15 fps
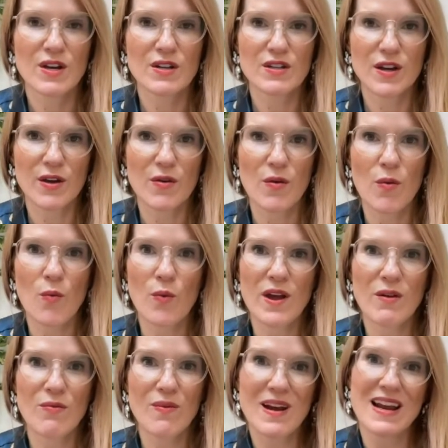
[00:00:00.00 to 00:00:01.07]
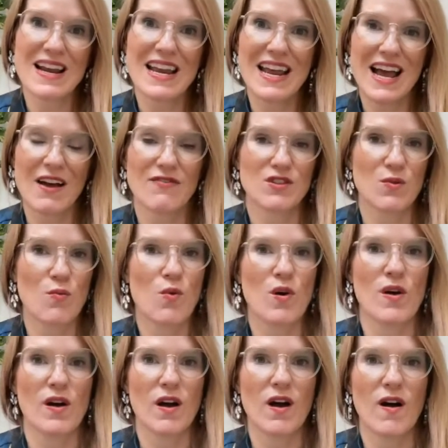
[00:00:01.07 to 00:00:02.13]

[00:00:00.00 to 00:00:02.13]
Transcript: So we really have to work